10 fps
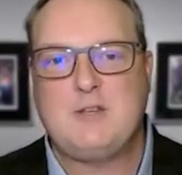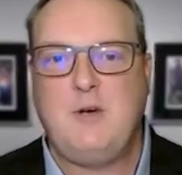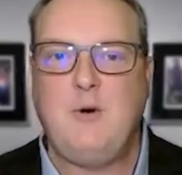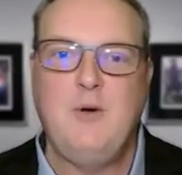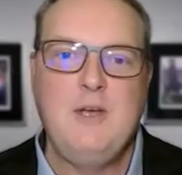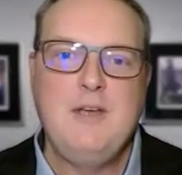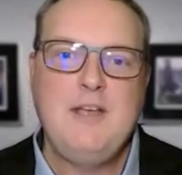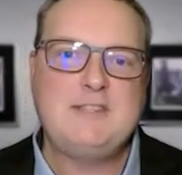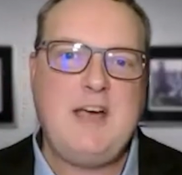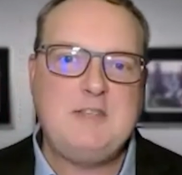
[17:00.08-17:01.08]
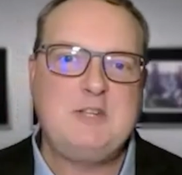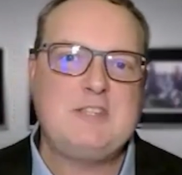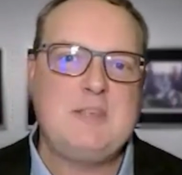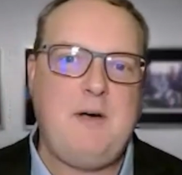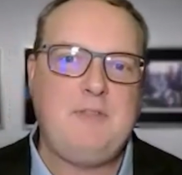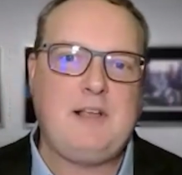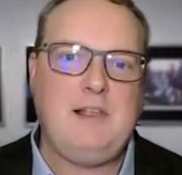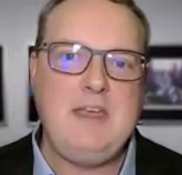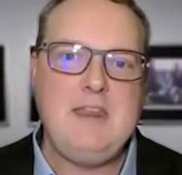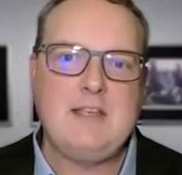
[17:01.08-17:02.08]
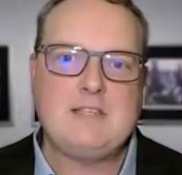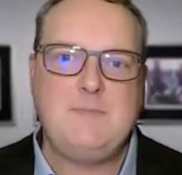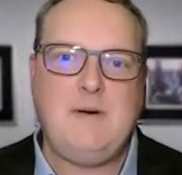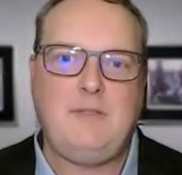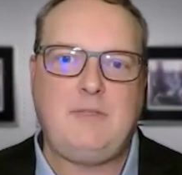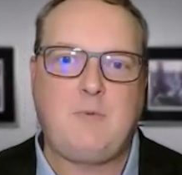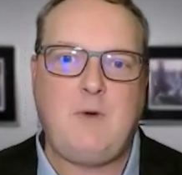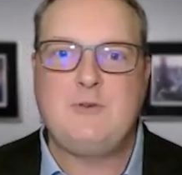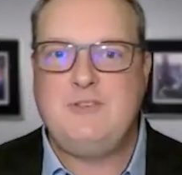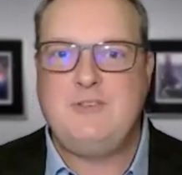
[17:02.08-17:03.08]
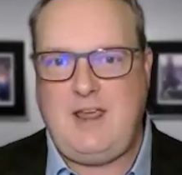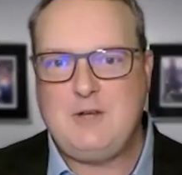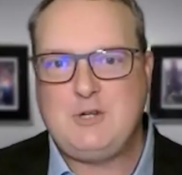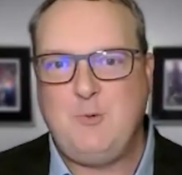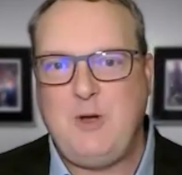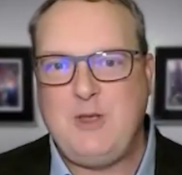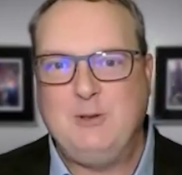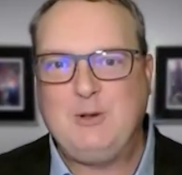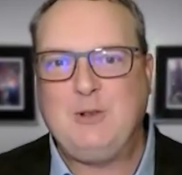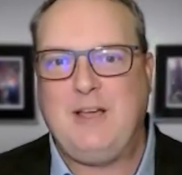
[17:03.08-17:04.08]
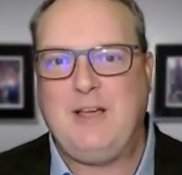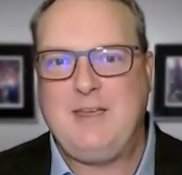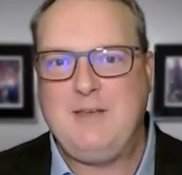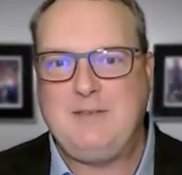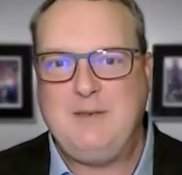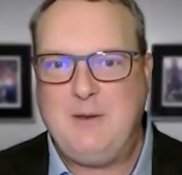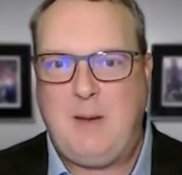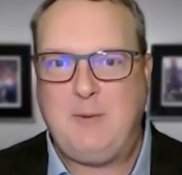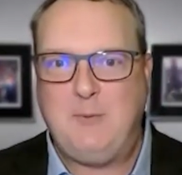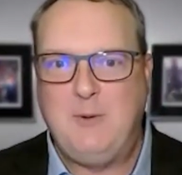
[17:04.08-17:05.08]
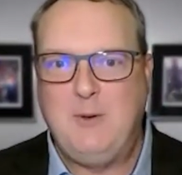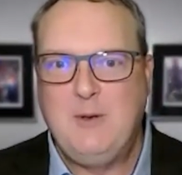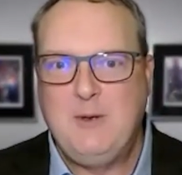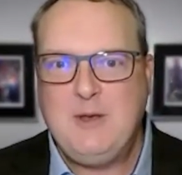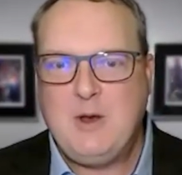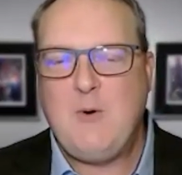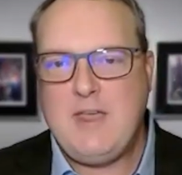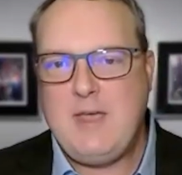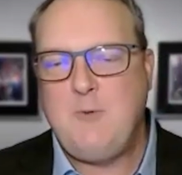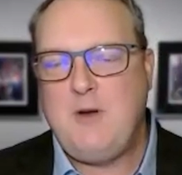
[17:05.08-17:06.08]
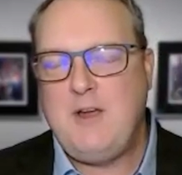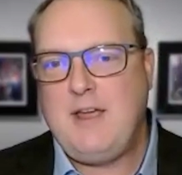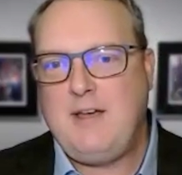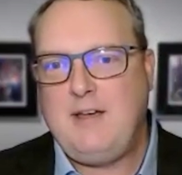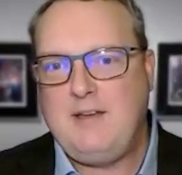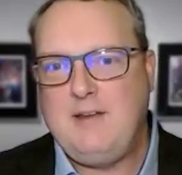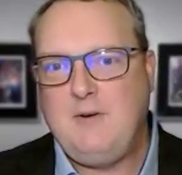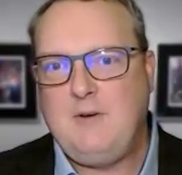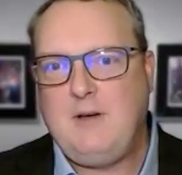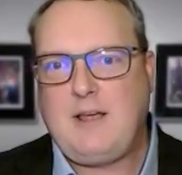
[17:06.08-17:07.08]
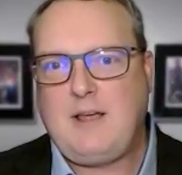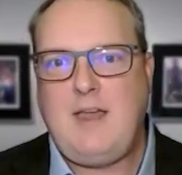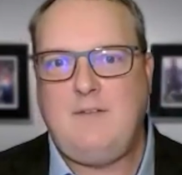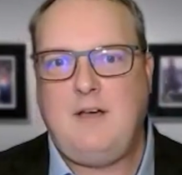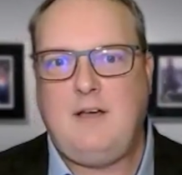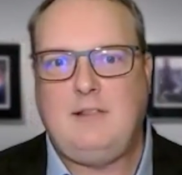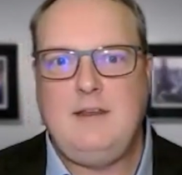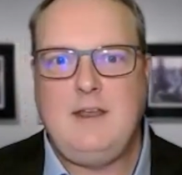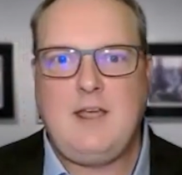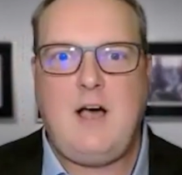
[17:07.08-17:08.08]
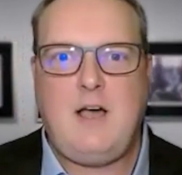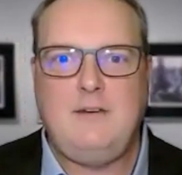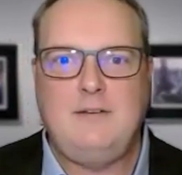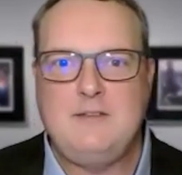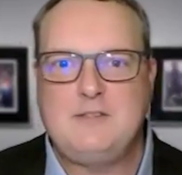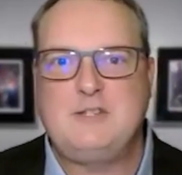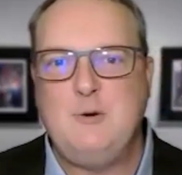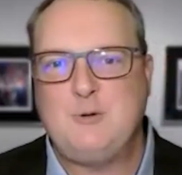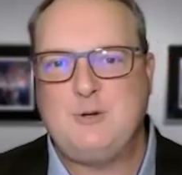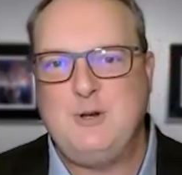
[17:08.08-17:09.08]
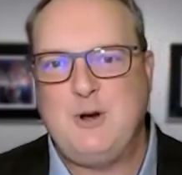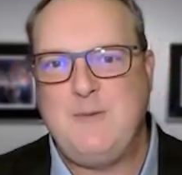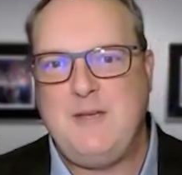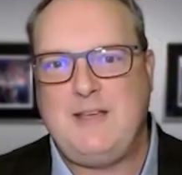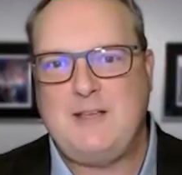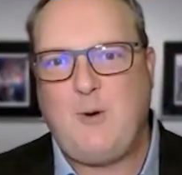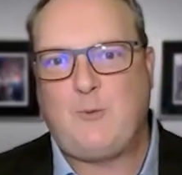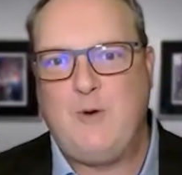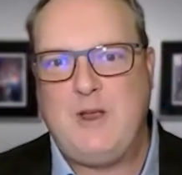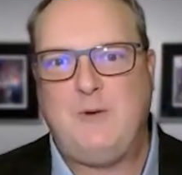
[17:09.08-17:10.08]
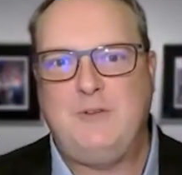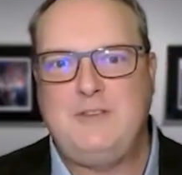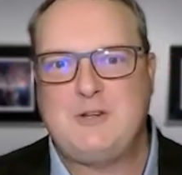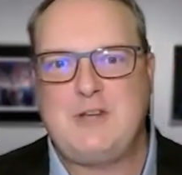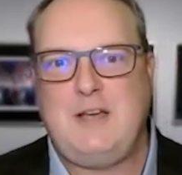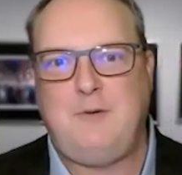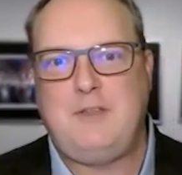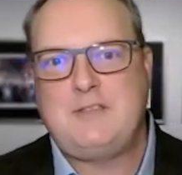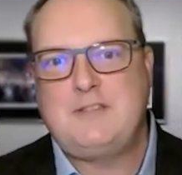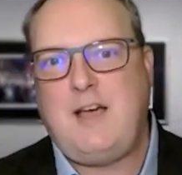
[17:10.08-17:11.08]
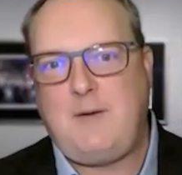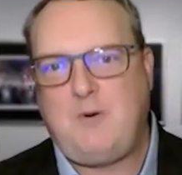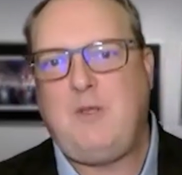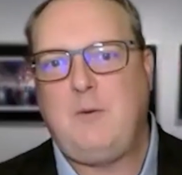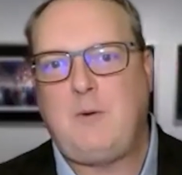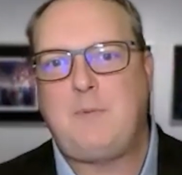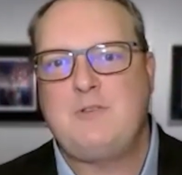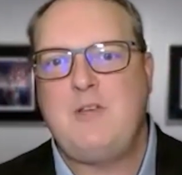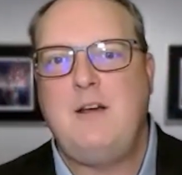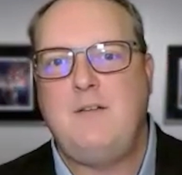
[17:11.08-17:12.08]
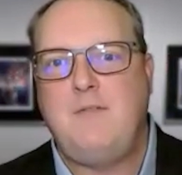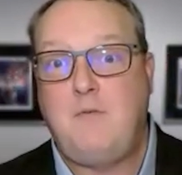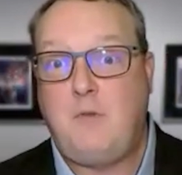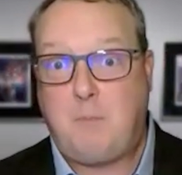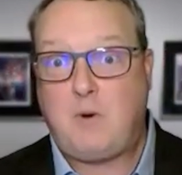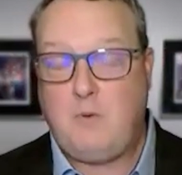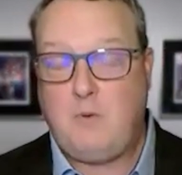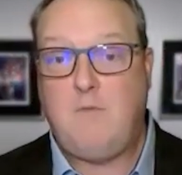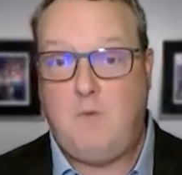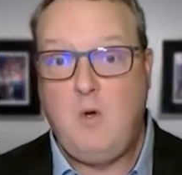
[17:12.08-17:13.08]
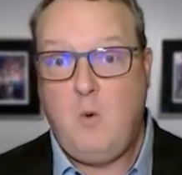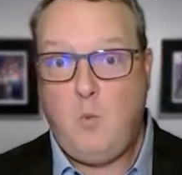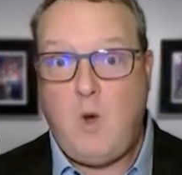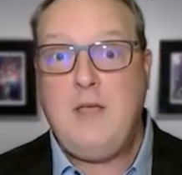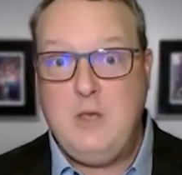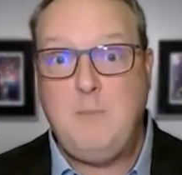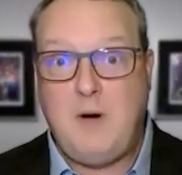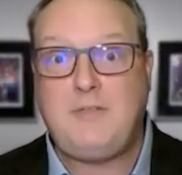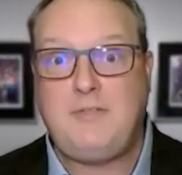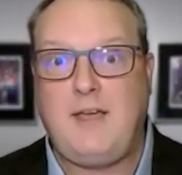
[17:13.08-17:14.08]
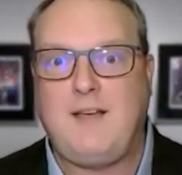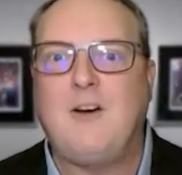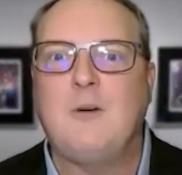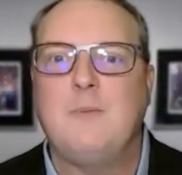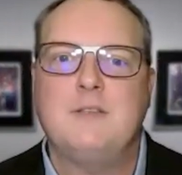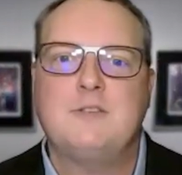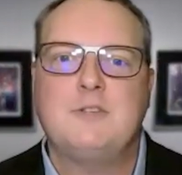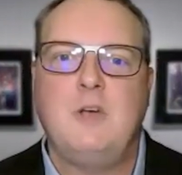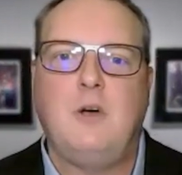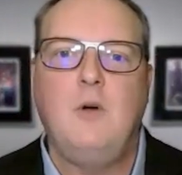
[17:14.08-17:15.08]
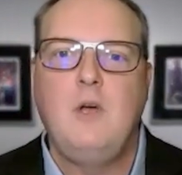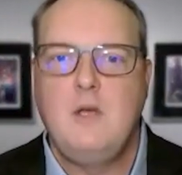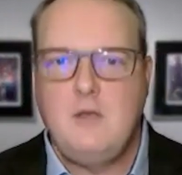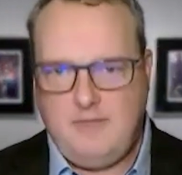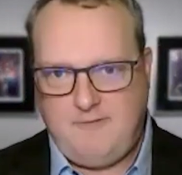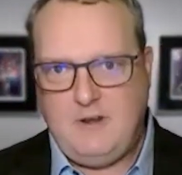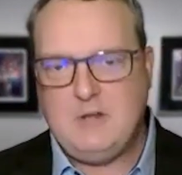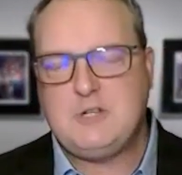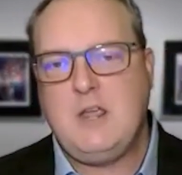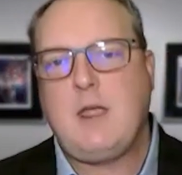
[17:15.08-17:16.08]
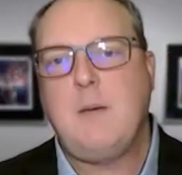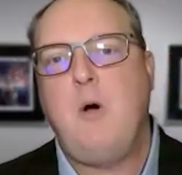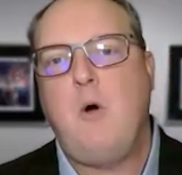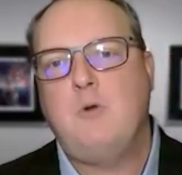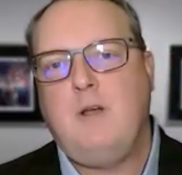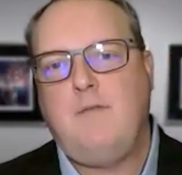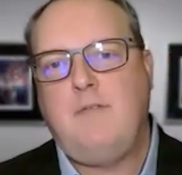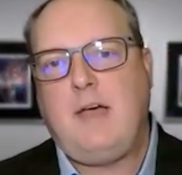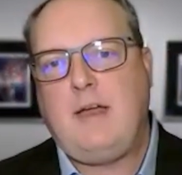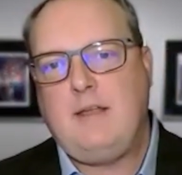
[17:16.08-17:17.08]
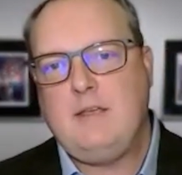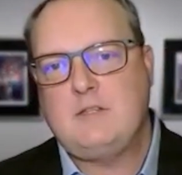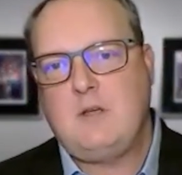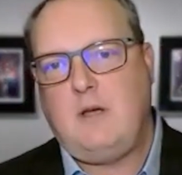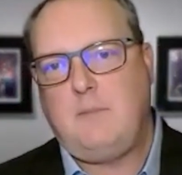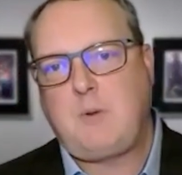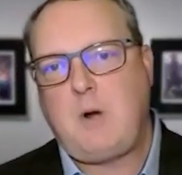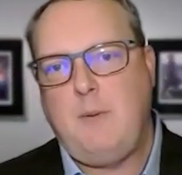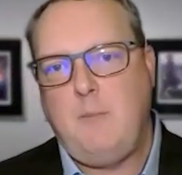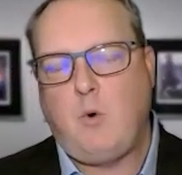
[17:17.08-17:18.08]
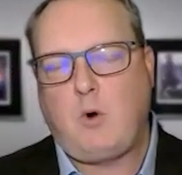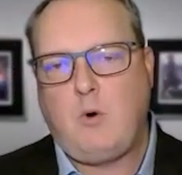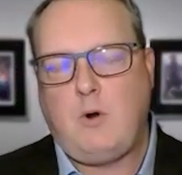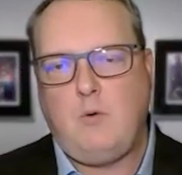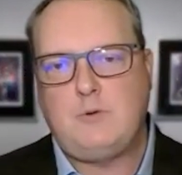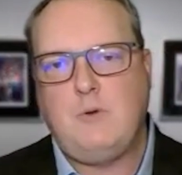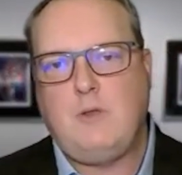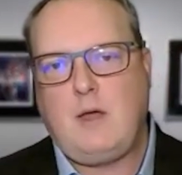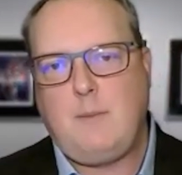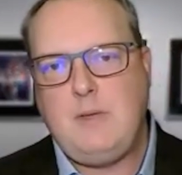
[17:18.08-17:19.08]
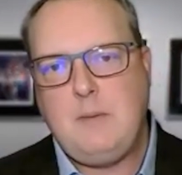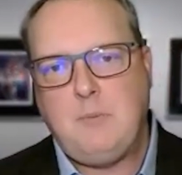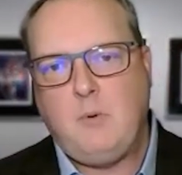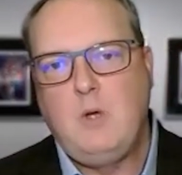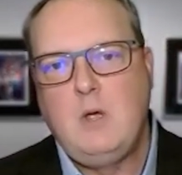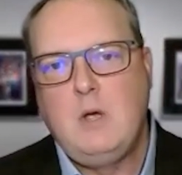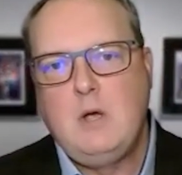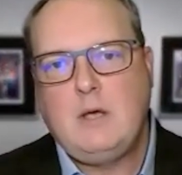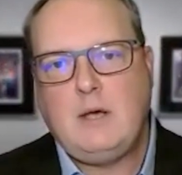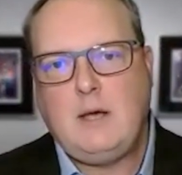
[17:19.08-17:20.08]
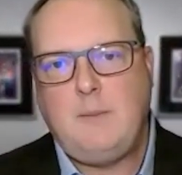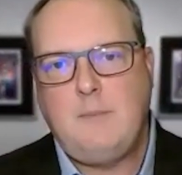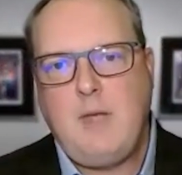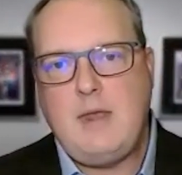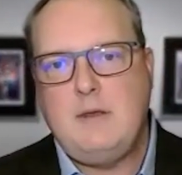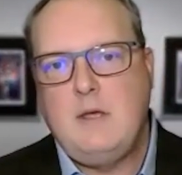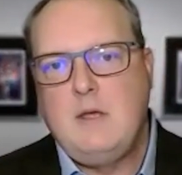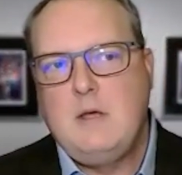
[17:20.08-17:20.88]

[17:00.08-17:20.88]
So it's not just about the cleaning, it's about the representation of what you look like. I mean, you're going in wearing a kind of a linen cotton suit, you know what I mean? That's all wrinkled and disheveled. It's not really representative of of why you bought that garment. So the finishing component of that is probably more critical to a lot of people. And